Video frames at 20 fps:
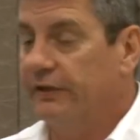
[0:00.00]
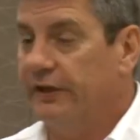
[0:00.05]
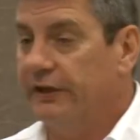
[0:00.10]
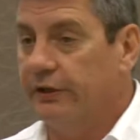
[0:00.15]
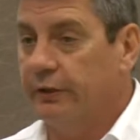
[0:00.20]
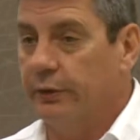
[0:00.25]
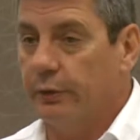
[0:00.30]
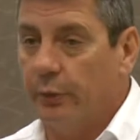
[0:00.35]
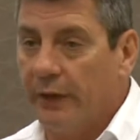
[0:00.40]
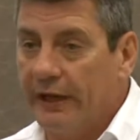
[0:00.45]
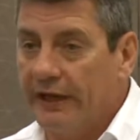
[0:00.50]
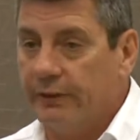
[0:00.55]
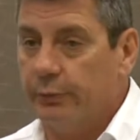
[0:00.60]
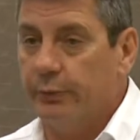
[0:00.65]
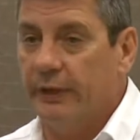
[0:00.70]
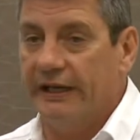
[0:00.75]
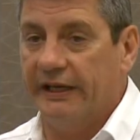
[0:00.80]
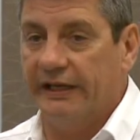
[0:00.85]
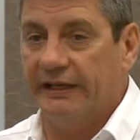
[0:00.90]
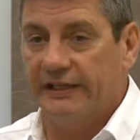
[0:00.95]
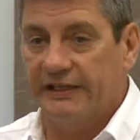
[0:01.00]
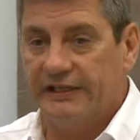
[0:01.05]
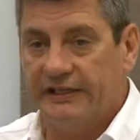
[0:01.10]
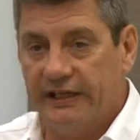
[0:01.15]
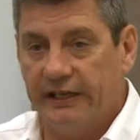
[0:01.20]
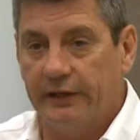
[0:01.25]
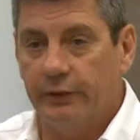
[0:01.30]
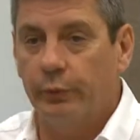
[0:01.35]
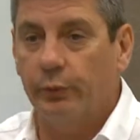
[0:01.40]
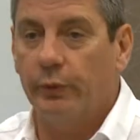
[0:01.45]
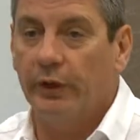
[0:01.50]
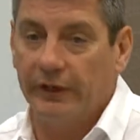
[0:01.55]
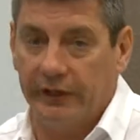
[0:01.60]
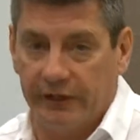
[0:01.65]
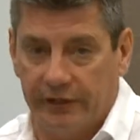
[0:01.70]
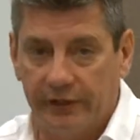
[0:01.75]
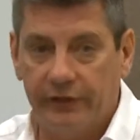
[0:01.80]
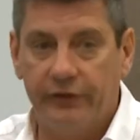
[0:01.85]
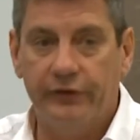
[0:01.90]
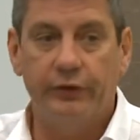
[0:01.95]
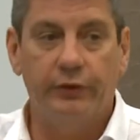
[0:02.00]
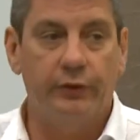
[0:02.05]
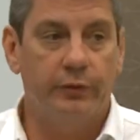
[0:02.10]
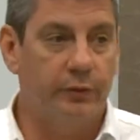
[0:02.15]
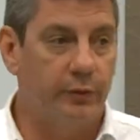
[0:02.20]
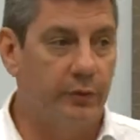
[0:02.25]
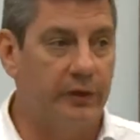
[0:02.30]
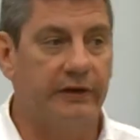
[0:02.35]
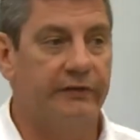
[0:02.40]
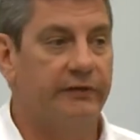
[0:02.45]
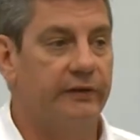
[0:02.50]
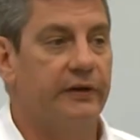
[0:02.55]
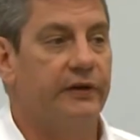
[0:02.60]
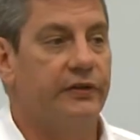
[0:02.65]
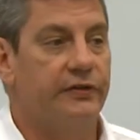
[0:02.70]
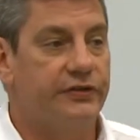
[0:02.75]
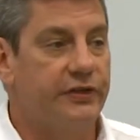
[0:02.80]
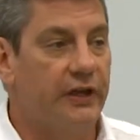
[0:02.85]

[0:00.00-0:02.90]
venue and where you can sit and what you can do and whatever else.